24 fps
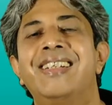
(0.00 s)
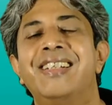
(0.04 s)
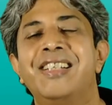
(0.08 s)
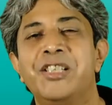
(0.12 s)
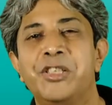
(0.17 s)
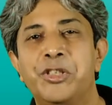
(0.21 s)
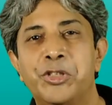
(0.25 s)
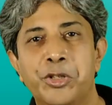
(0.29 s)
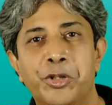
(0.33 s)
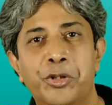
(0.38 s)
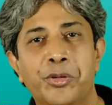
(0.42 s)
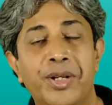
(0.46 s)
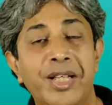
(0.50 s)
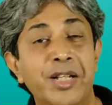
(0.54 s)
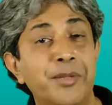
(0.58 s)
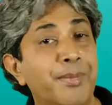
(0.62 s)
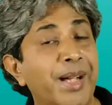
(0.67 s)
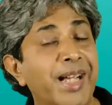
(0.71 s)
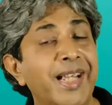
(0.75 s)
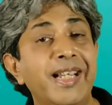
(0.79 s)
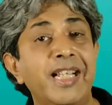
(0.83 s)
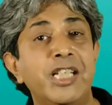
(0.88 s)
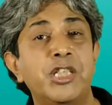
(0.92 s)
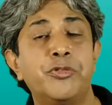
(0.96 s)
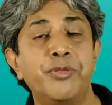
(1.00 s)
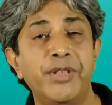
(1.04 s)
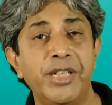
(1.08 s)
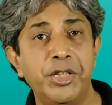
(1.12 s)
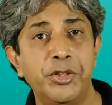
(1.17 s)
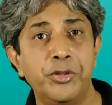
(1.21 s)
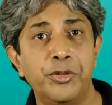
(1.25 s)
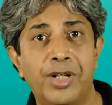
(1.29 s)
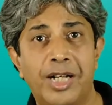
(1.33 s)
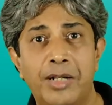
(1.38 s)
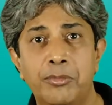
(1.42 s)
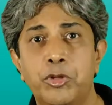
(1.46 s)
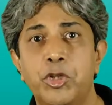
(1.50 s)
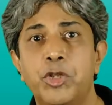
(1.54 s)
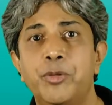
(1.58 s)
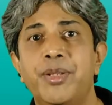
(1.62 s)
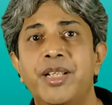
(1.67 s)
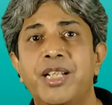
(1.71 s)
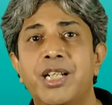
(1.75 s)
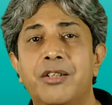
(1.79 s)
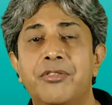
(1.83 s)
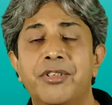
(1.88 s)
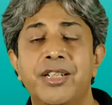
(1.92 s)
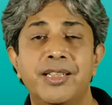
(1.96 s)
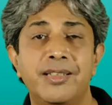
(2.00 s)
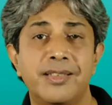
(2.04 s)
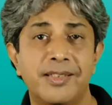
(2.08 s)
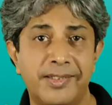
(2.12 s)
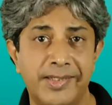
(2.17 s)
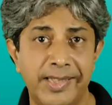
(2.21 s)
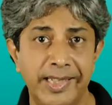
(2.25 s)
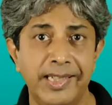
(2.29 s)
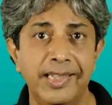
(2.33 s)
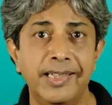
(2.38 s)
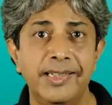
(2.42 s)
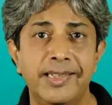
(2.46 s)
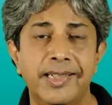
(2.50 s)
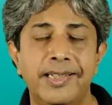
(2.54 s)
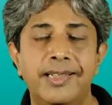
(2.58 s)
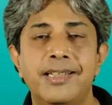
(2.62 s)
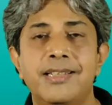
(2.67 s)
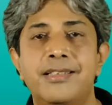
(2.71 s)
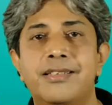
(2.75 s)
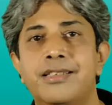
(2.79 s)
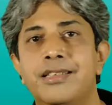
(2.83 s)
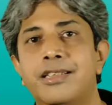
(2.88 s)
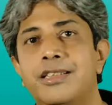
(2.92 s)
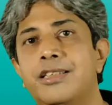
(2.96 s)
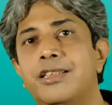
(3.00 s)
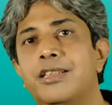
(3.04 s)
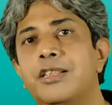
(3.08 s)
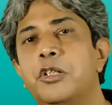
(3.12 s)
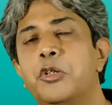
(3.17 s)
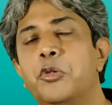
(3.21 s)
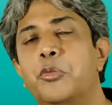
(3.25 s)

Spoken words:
So in my next video, I'm going to be covering the second deadly sin,